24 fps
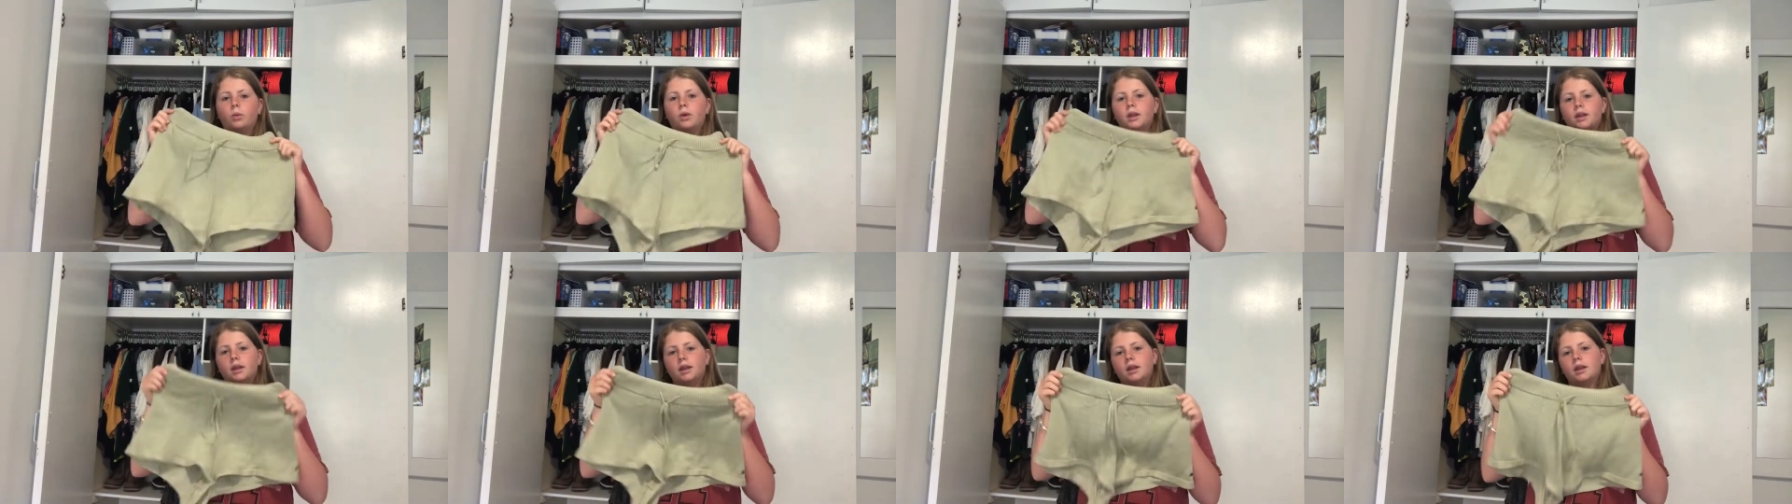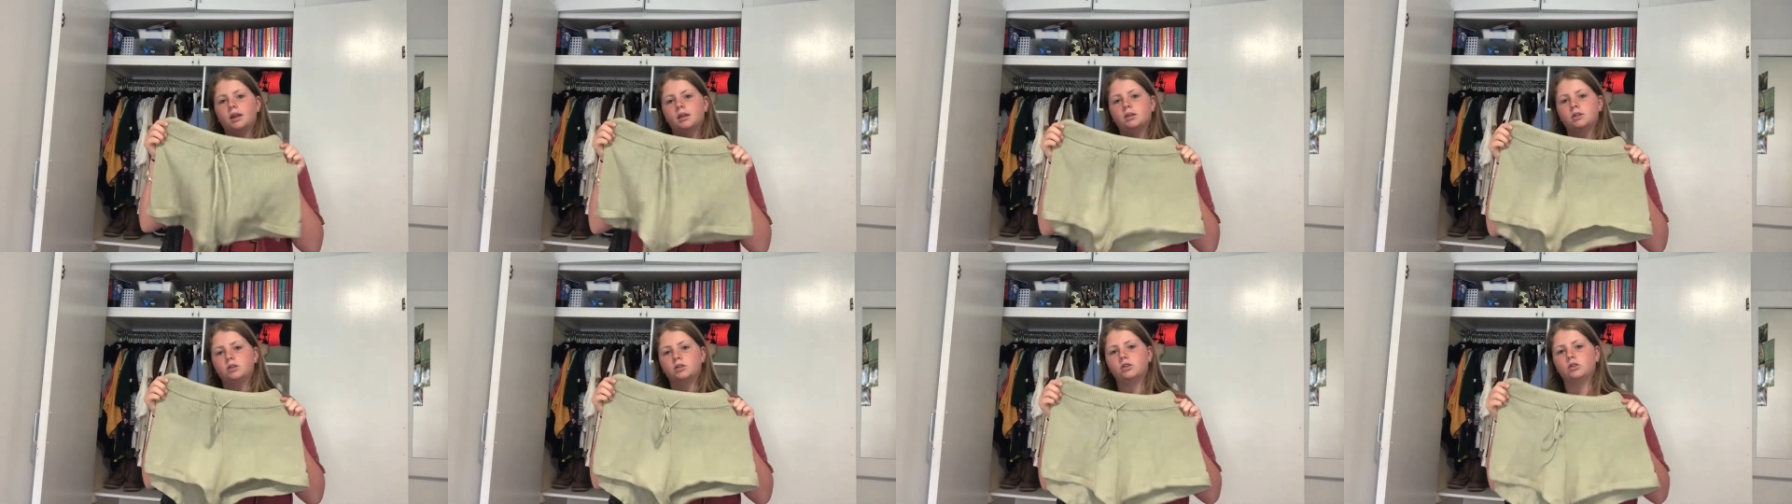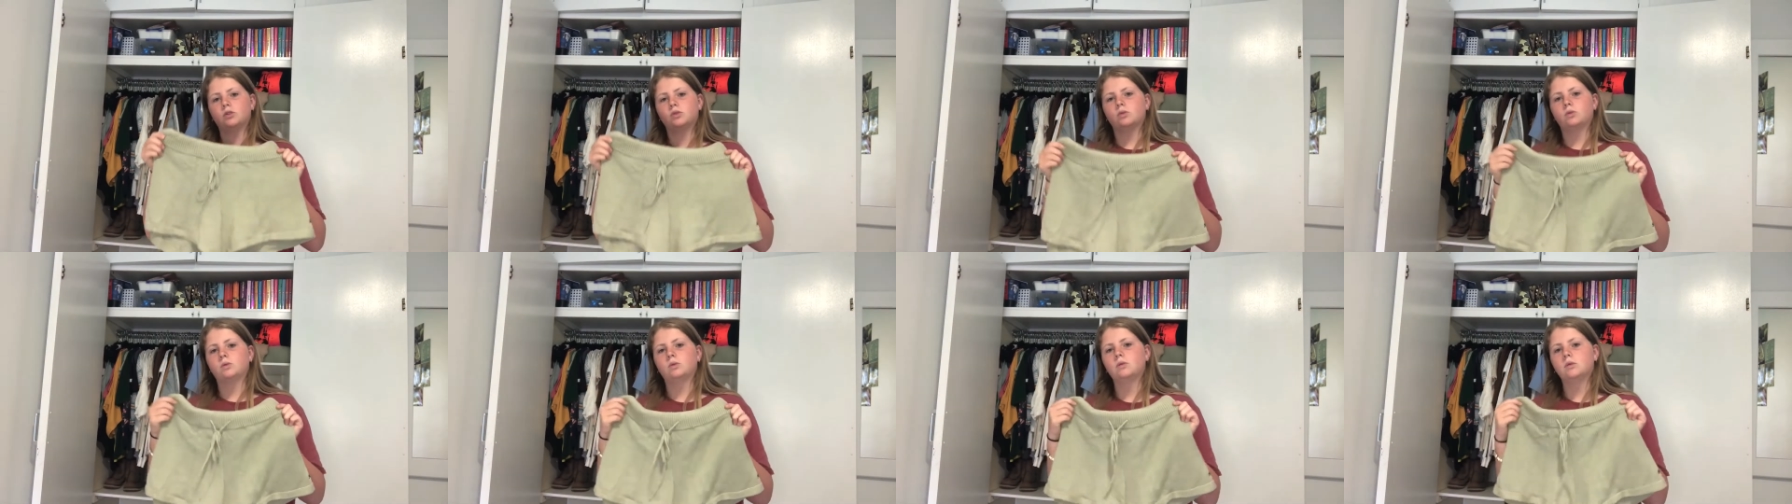with these
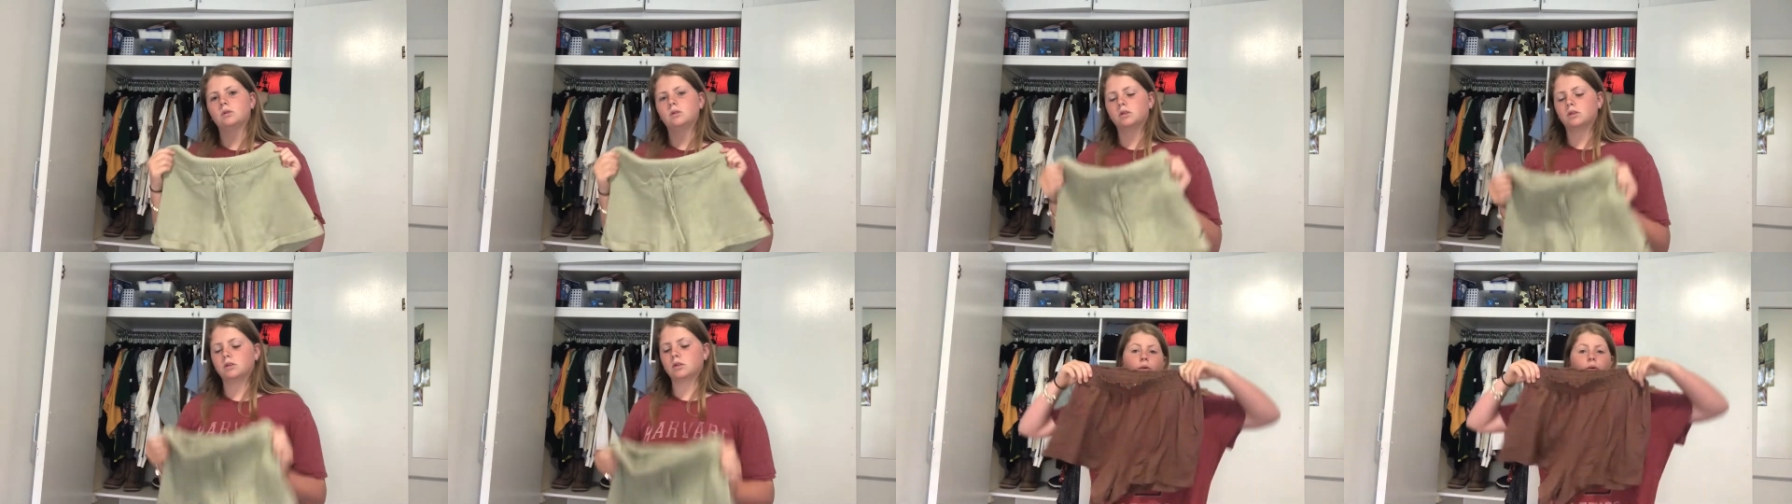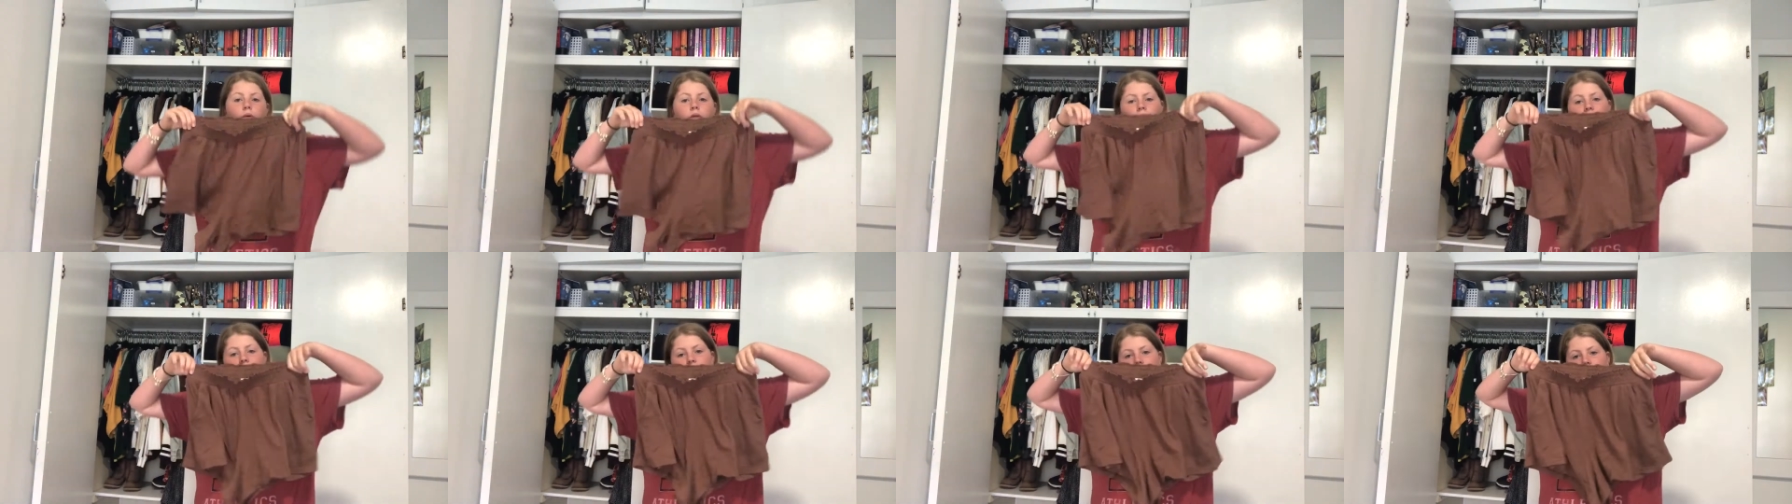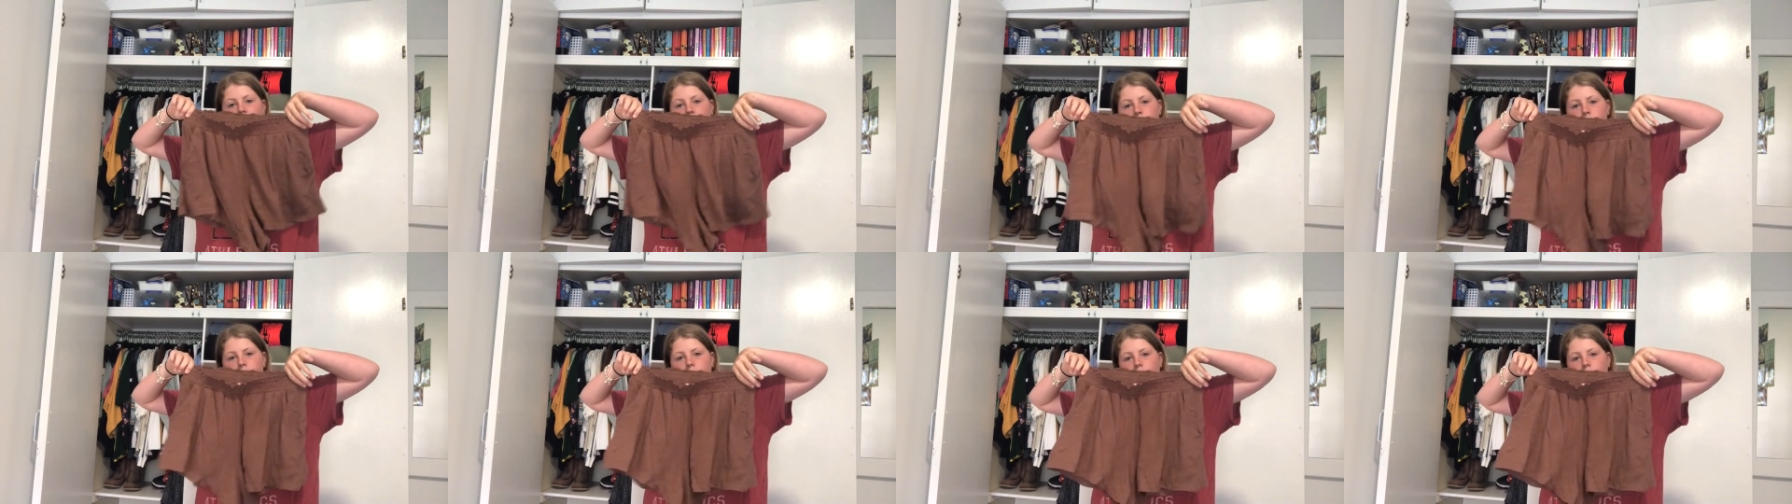shorts or these